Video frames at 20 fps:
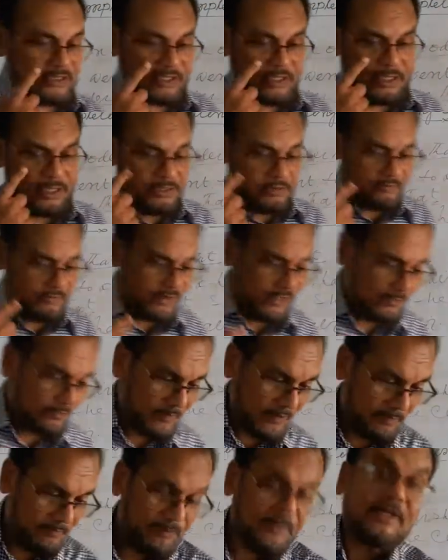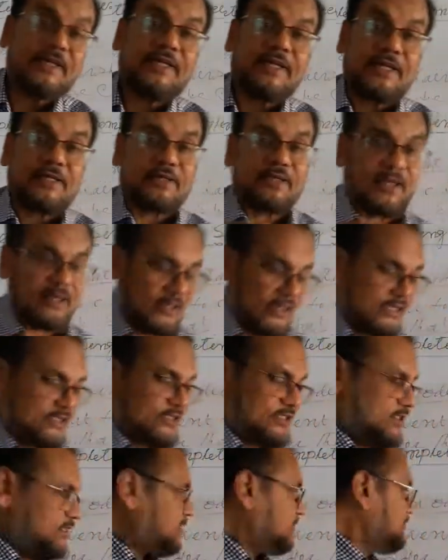that we have completed the
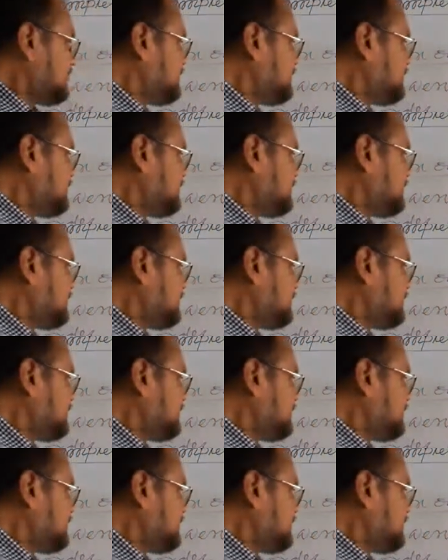last